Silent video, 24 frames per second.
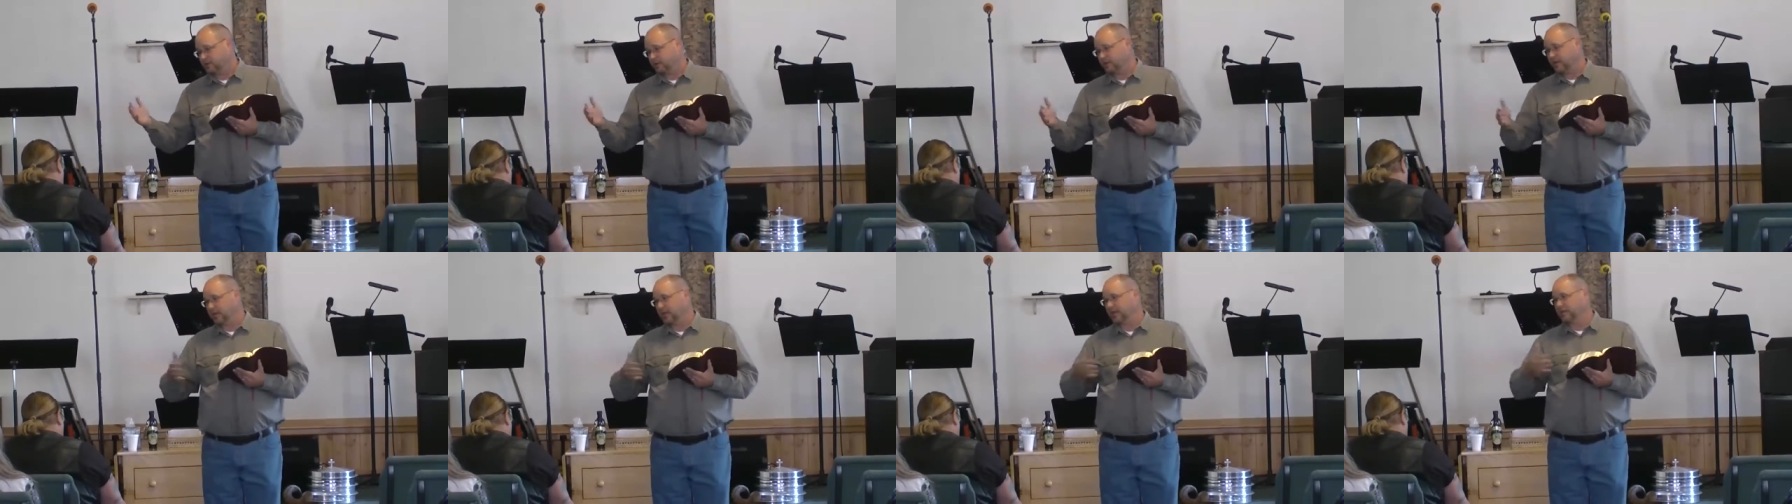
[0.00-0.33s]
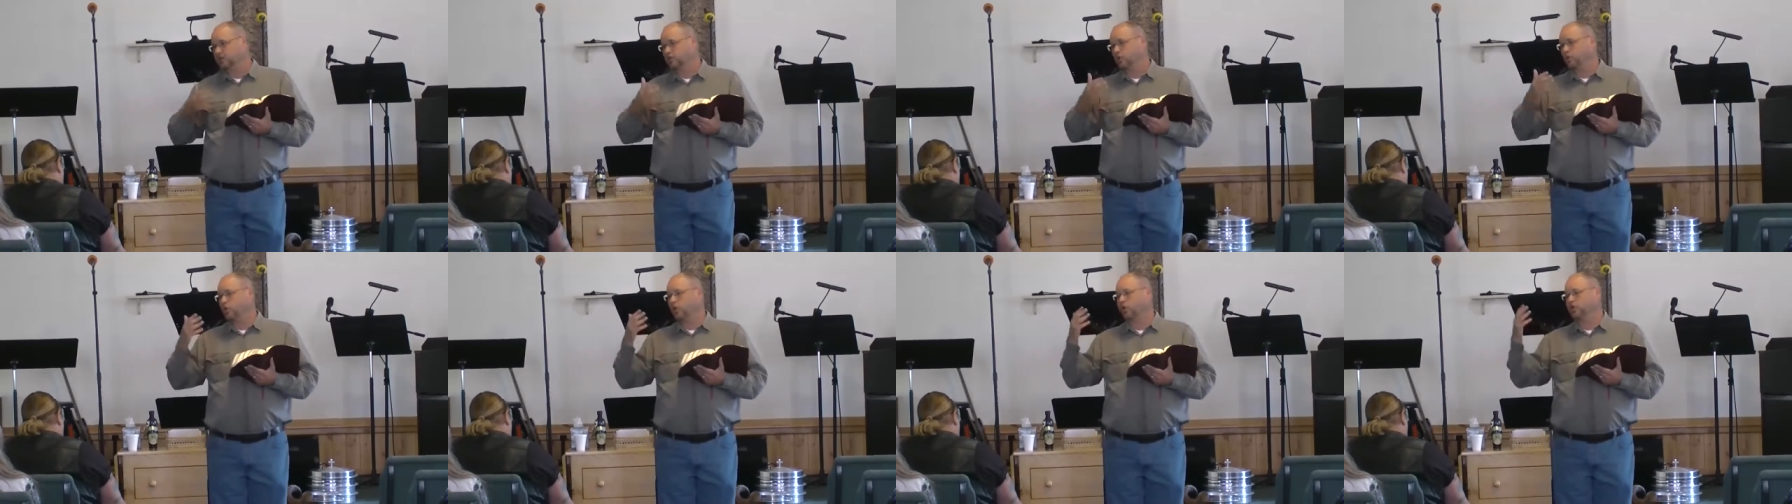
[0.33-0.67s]
They
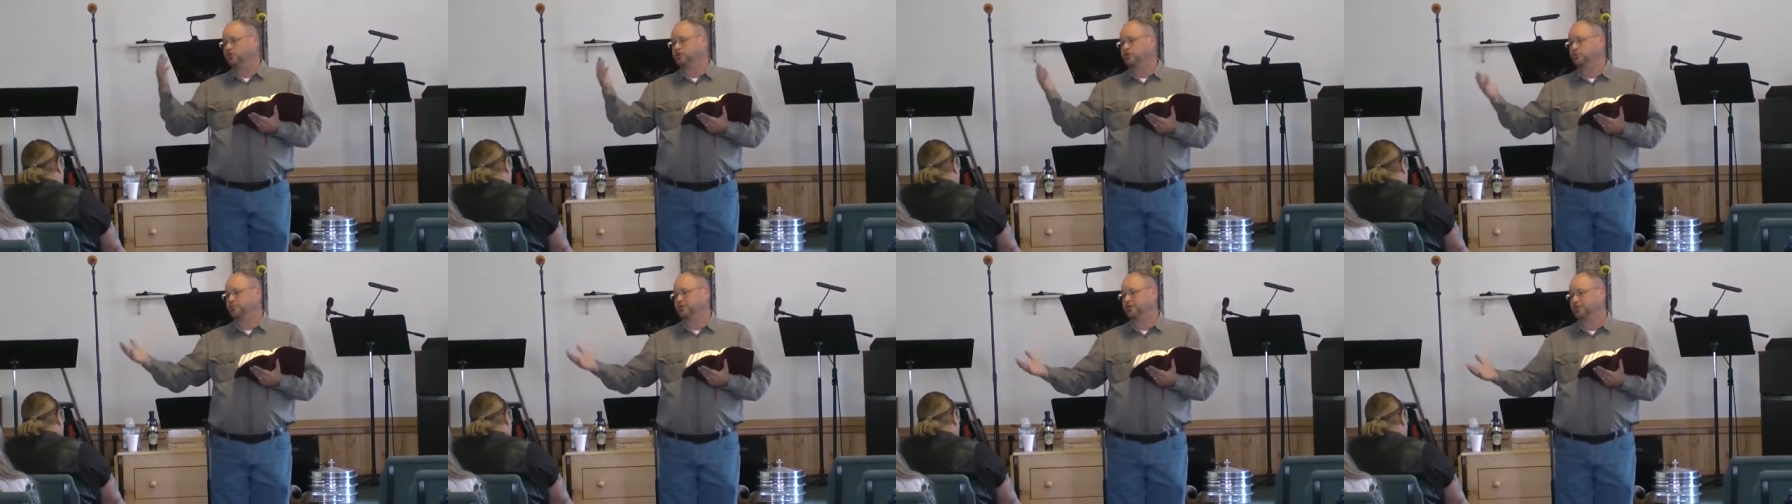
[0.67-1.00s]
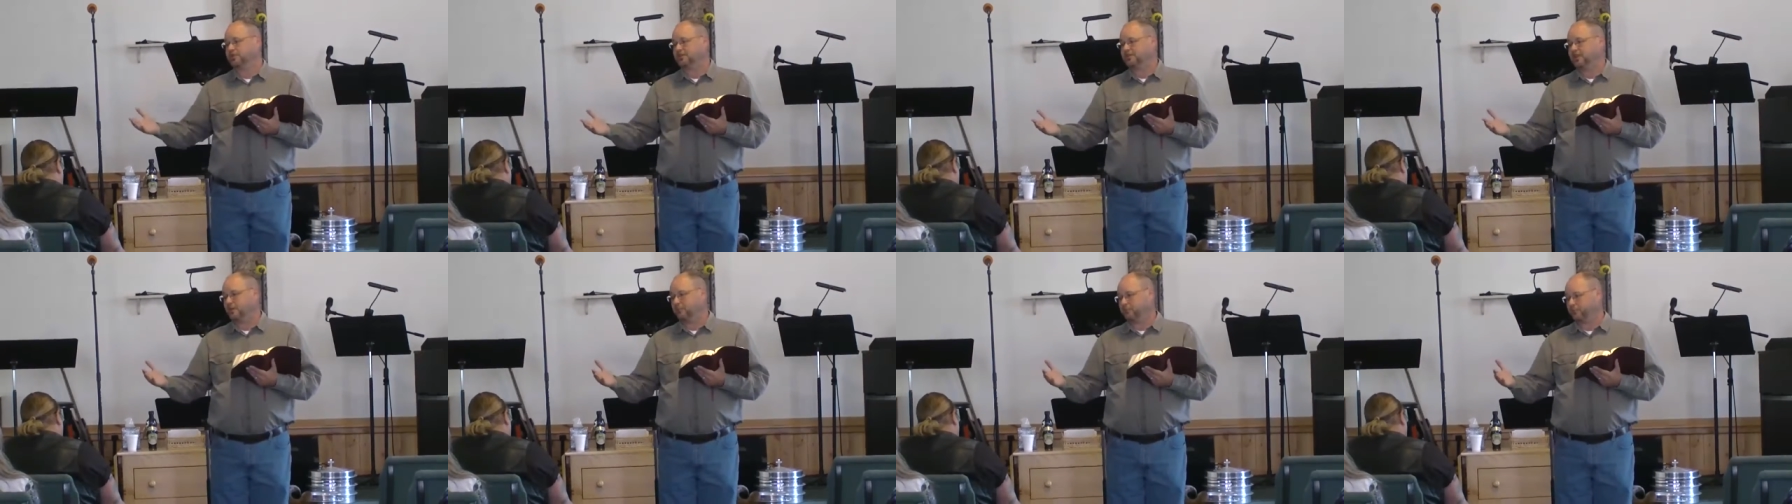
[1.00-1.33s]
led the worship in
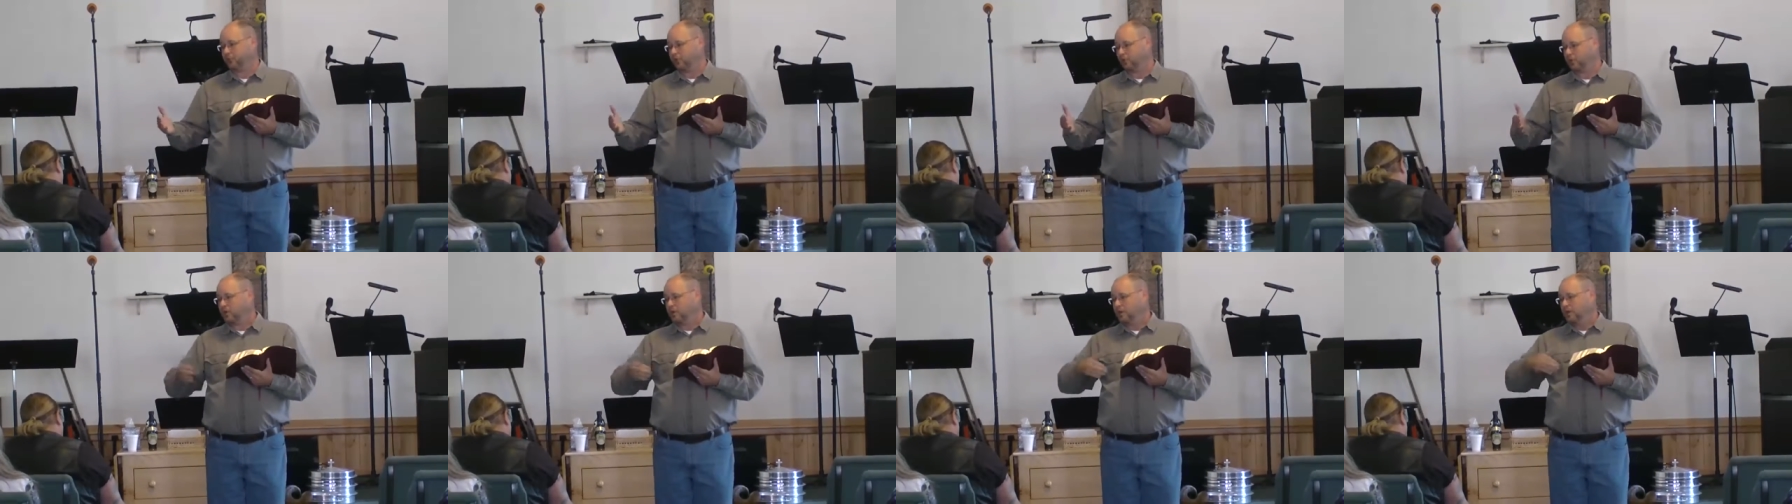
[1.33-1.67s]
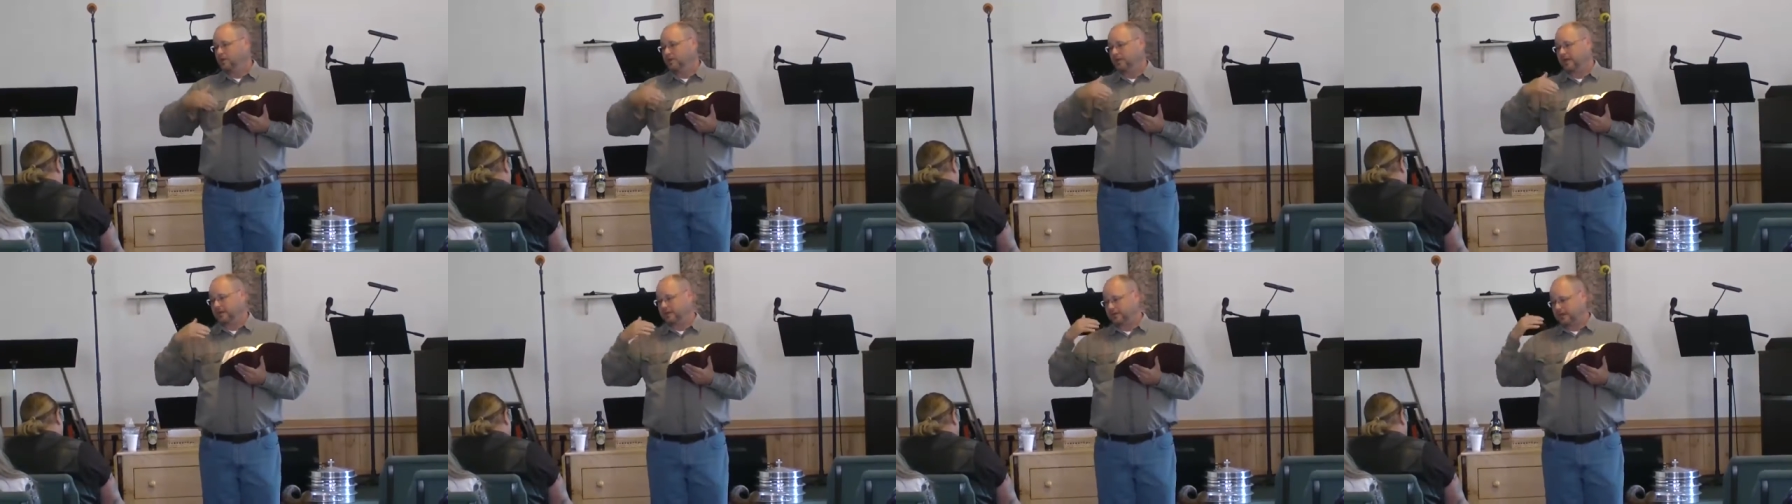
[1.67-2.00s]
the temple,
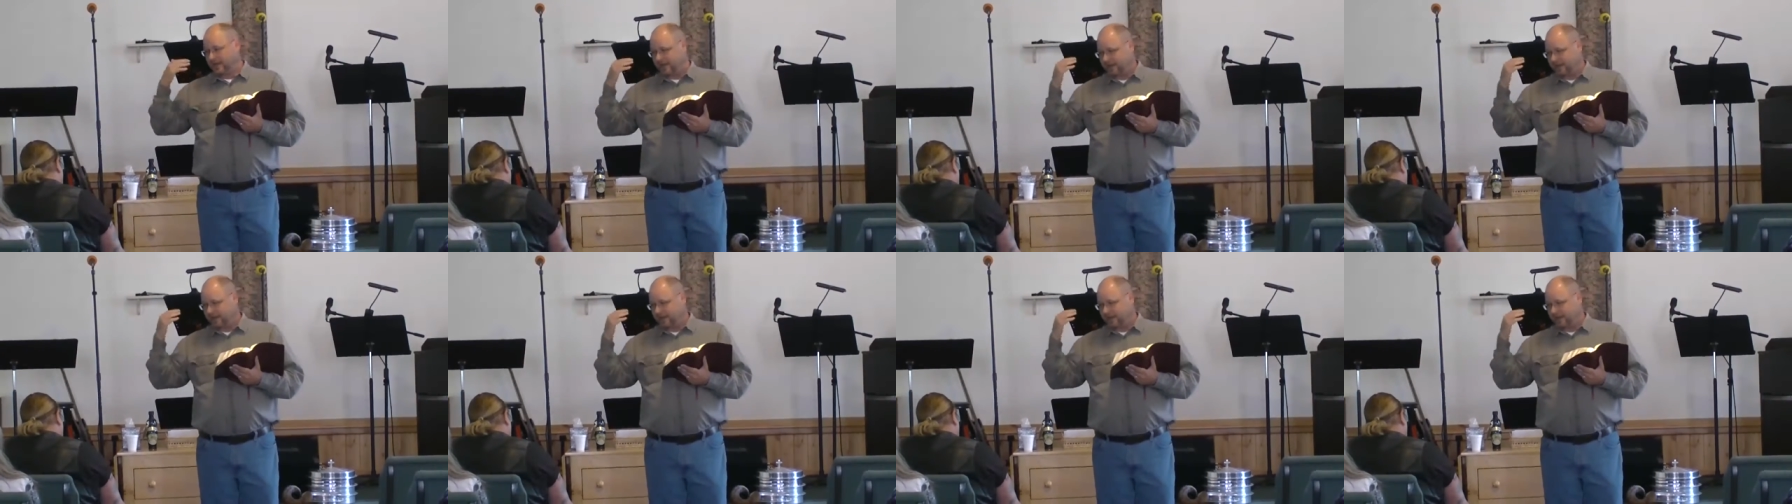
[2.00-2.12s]
that,